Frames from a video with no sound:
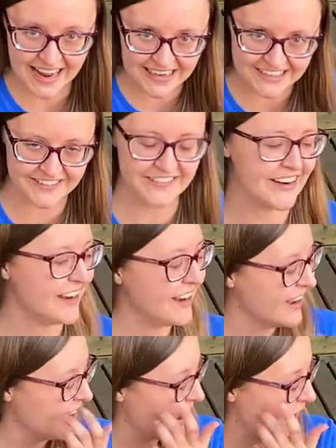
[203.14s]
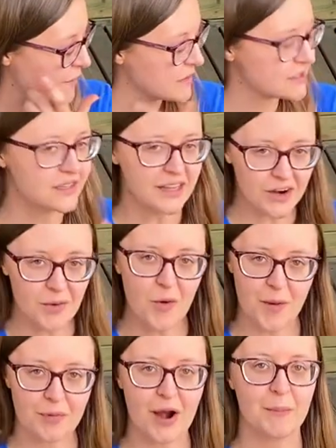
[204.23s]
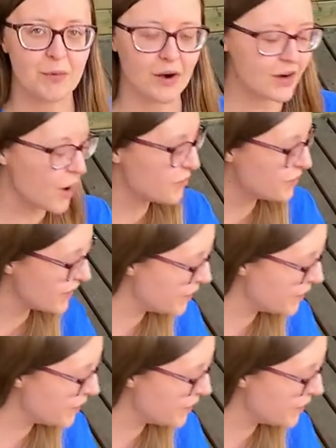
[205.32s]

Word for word: activity um, is a little more prep work. Hopefully